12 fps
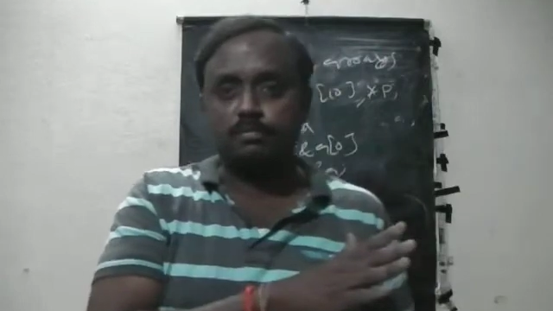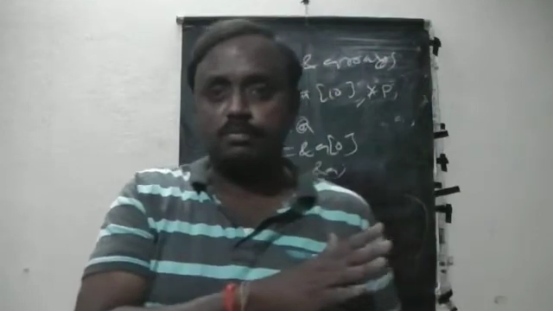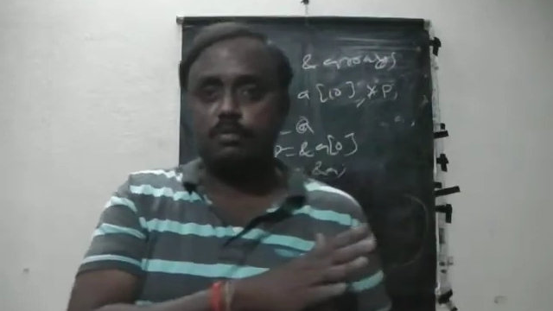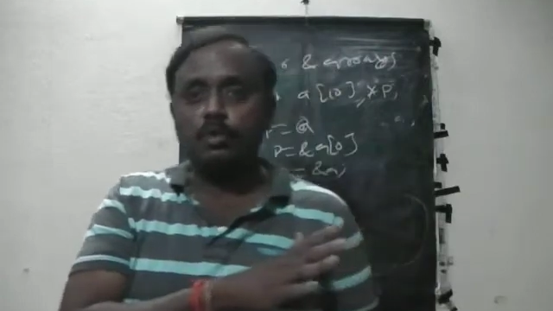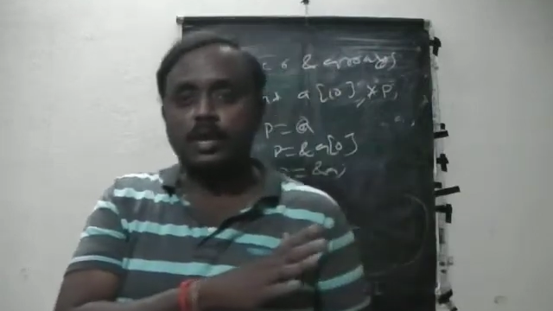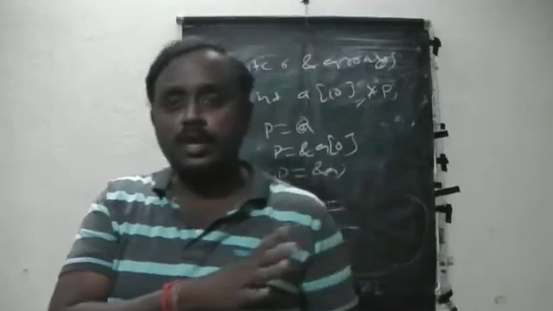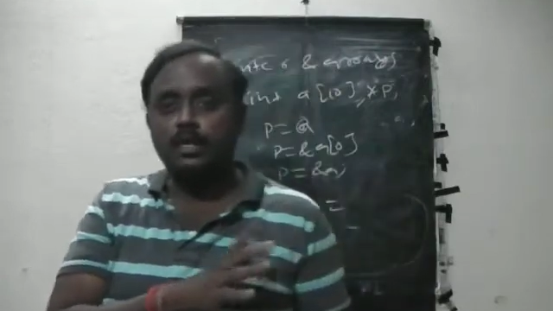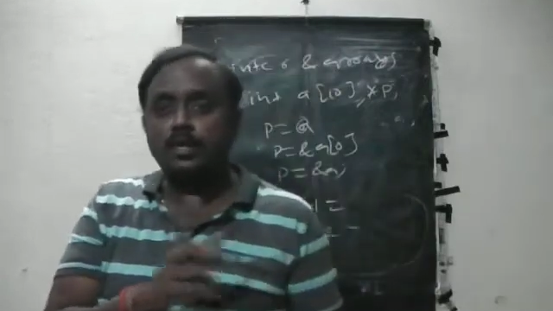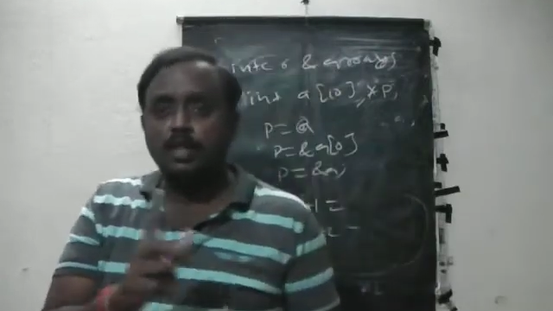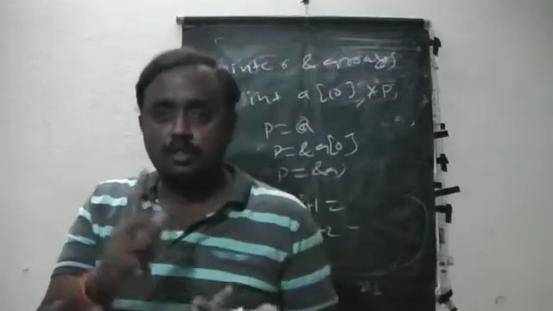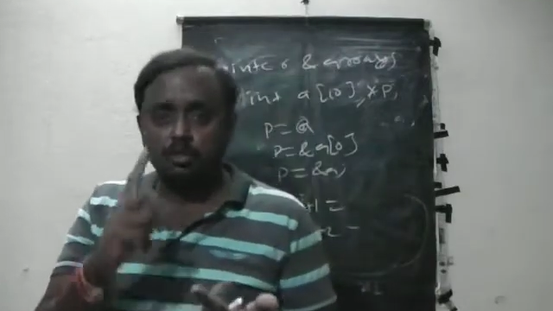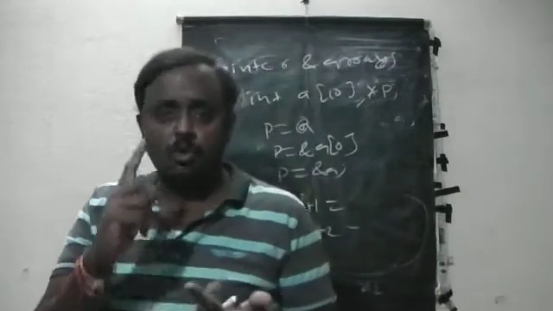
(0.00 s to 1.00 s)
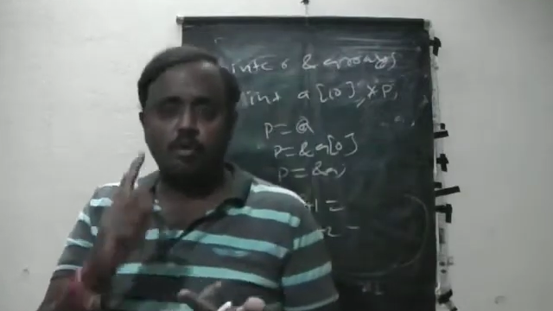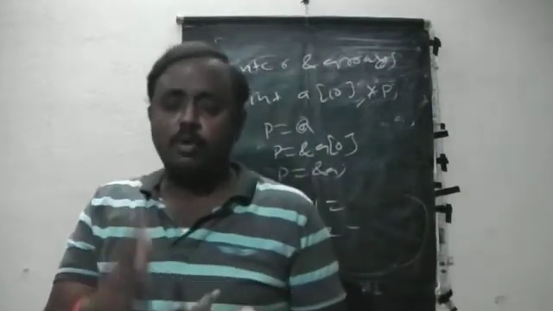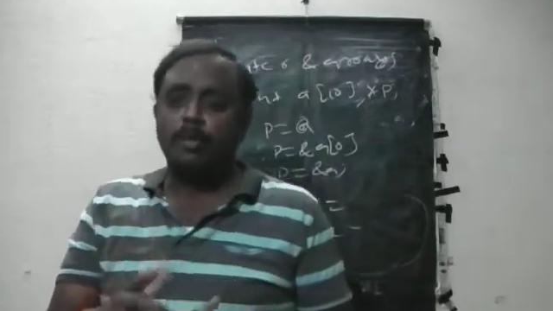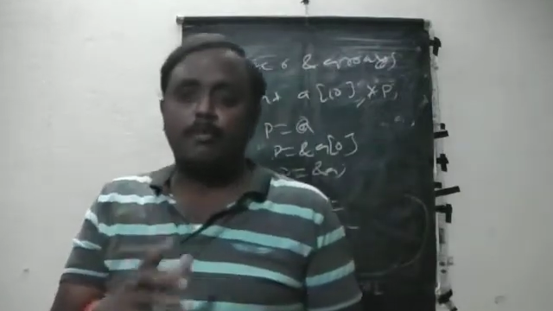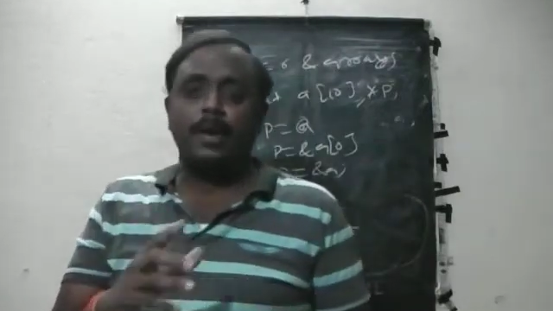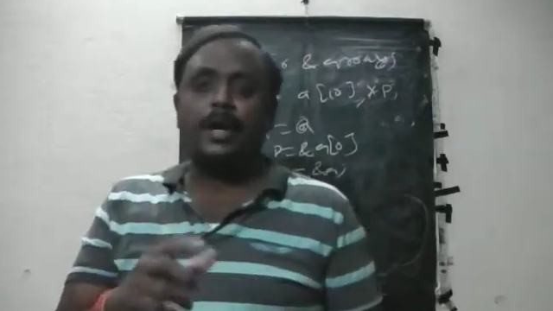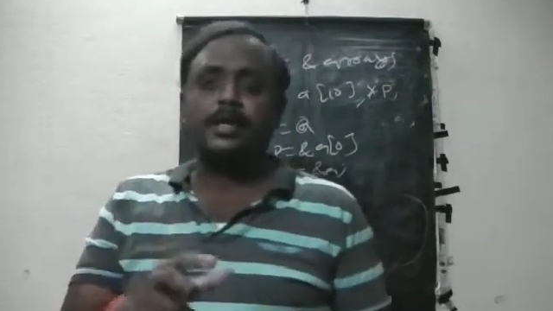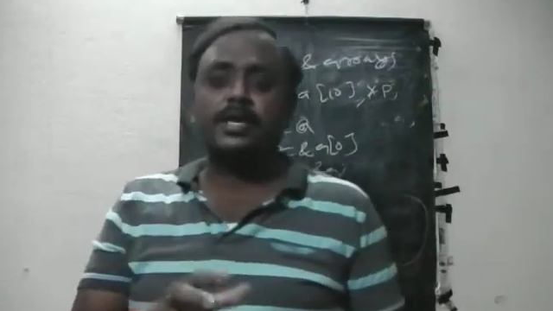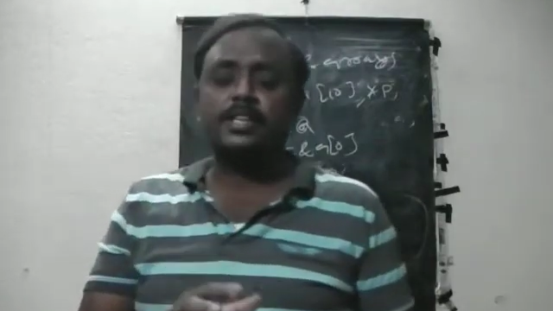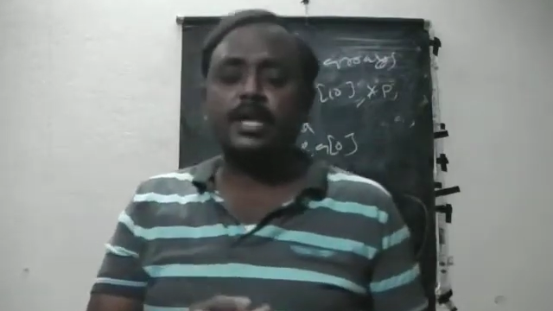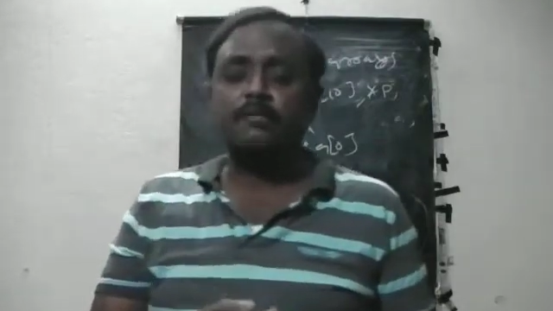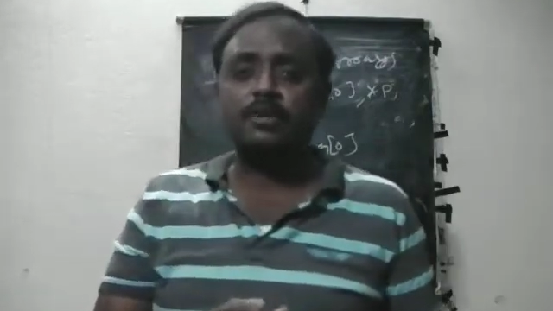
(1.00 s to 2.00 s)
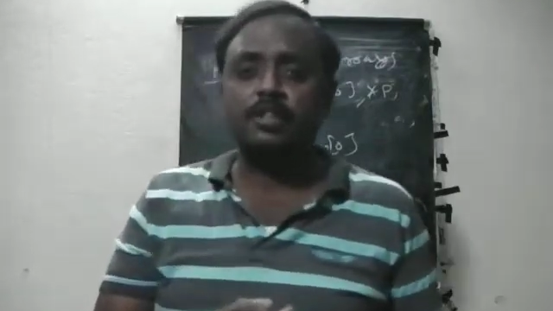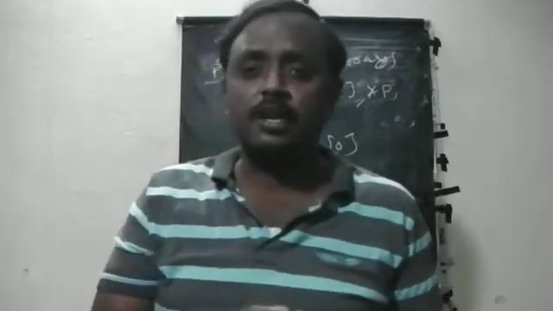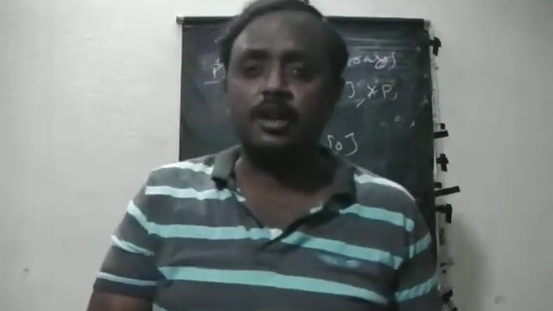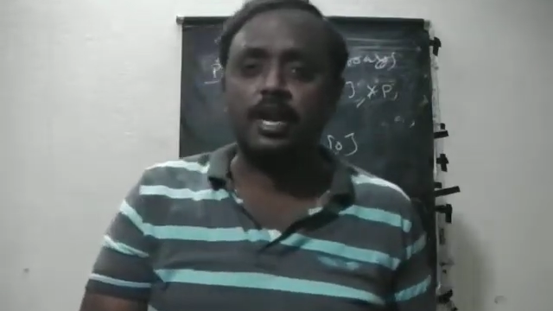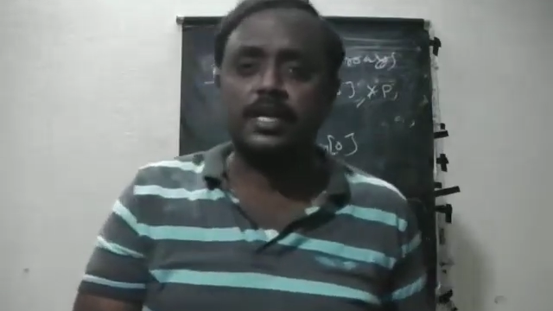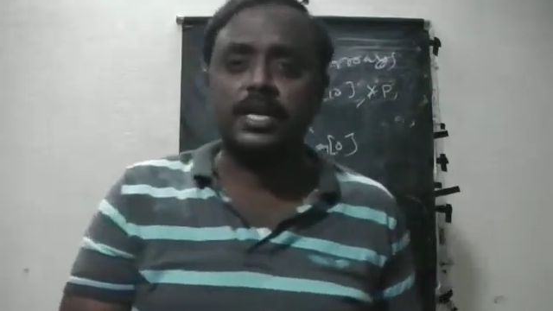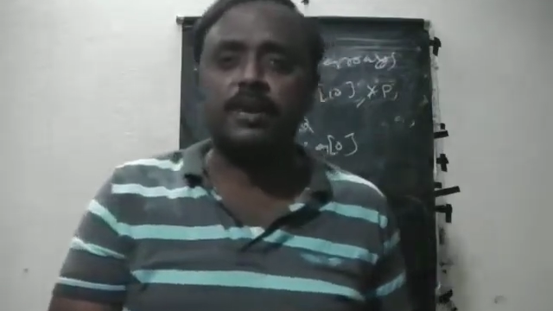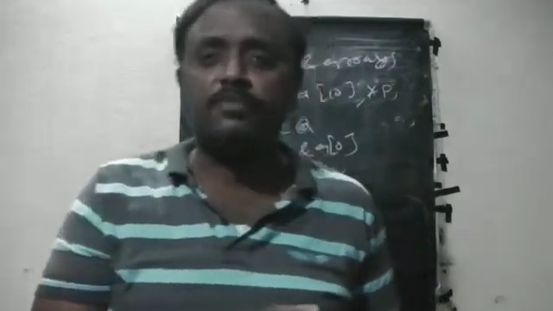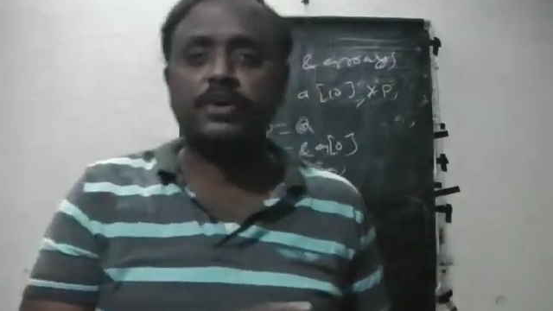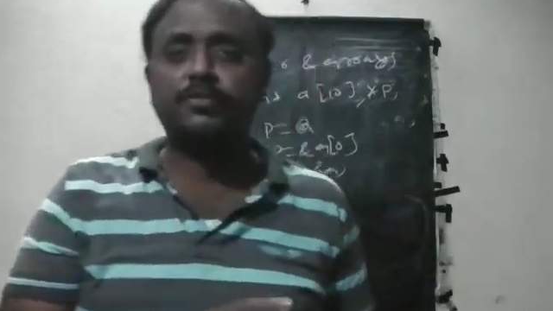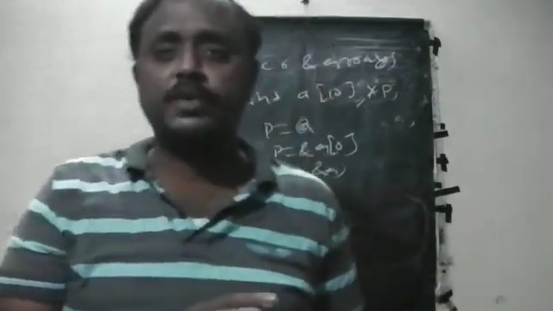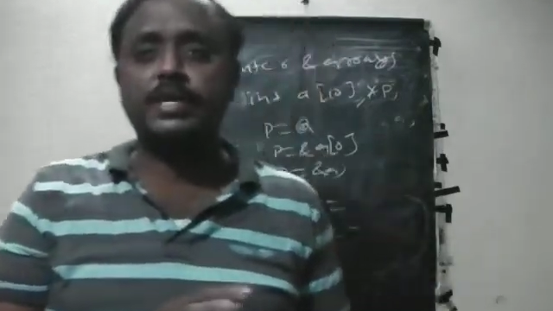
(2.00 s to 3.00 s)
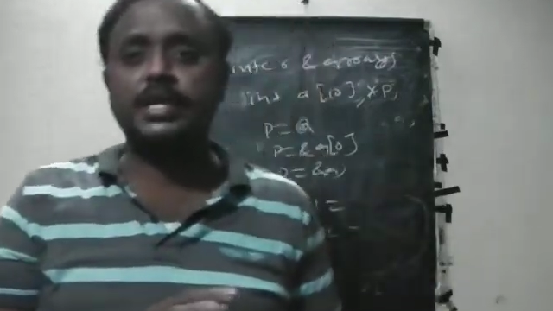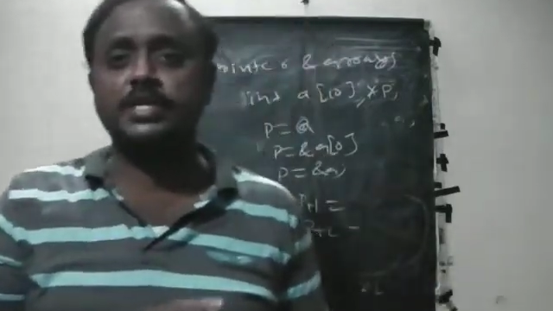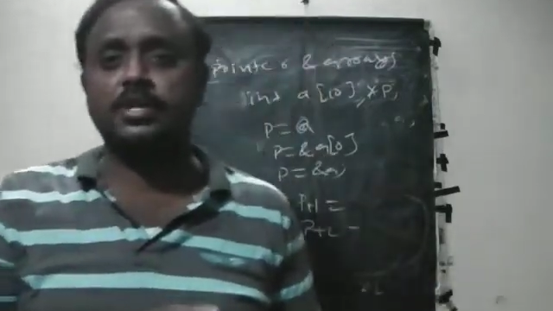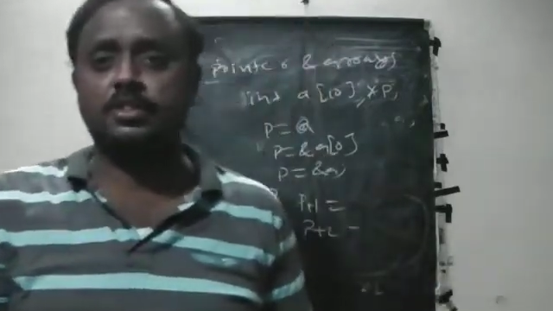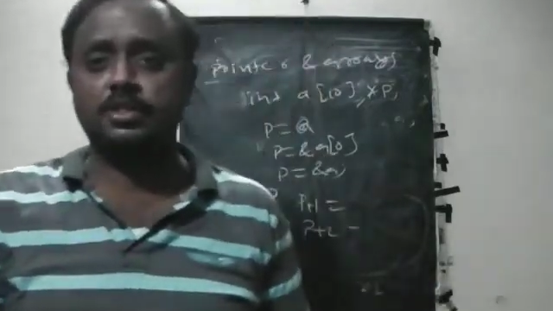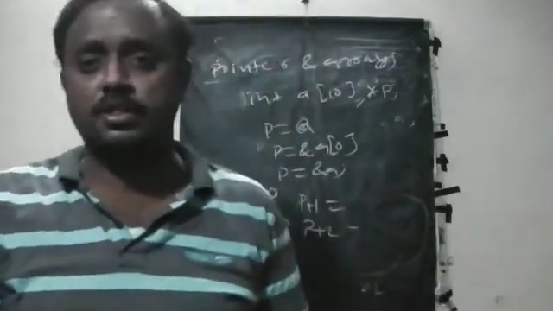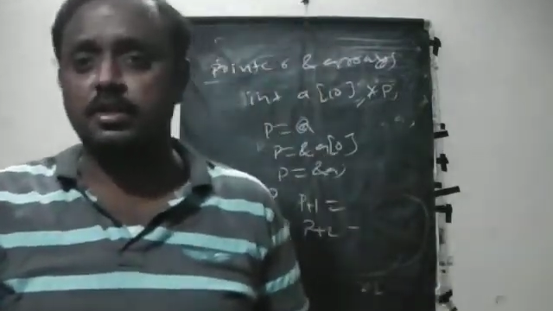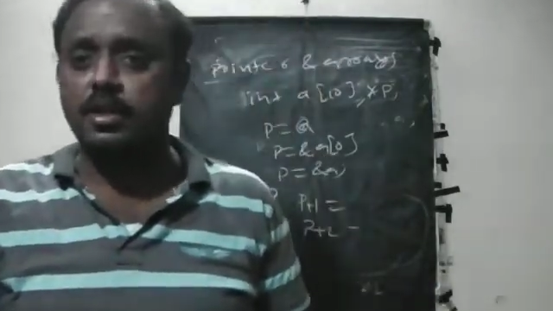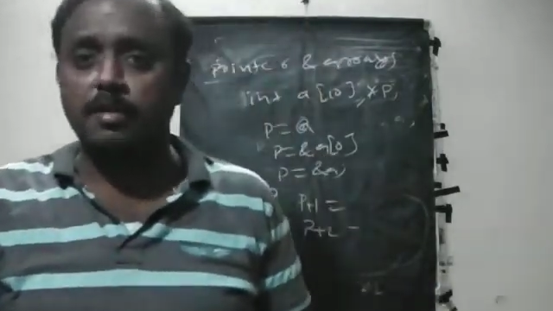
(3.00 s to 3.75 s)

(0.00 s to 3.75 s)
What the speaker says: Okay? So pointers having a lot of advantages.